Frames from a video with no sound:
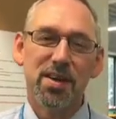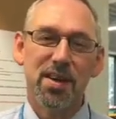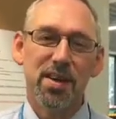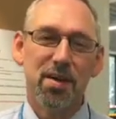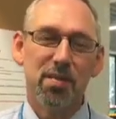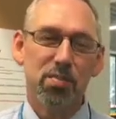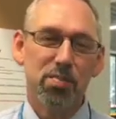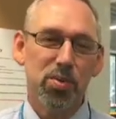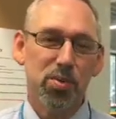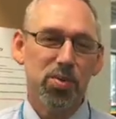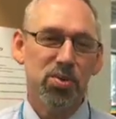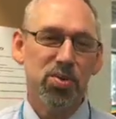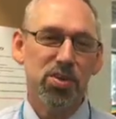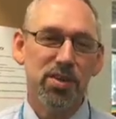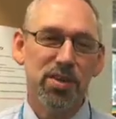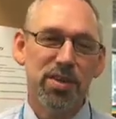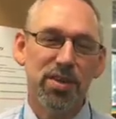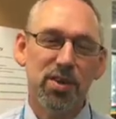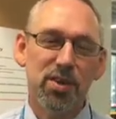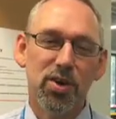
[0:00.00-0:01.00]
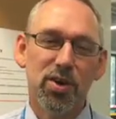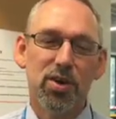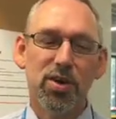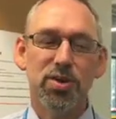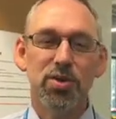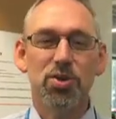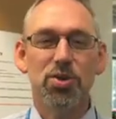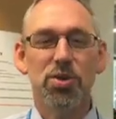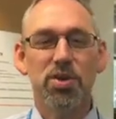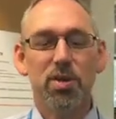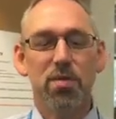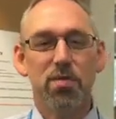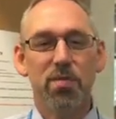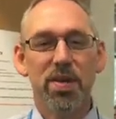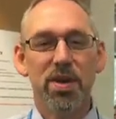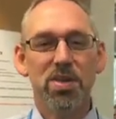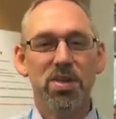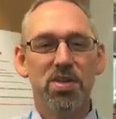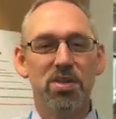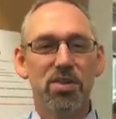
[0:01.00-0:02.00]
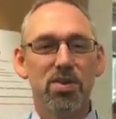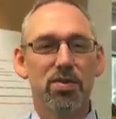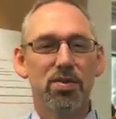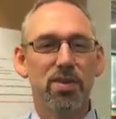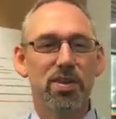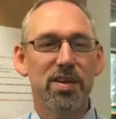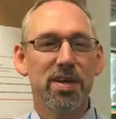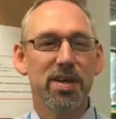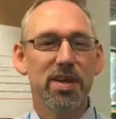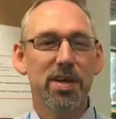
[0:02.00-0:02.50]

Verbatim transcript: at Buxton Leek College, based on the Leek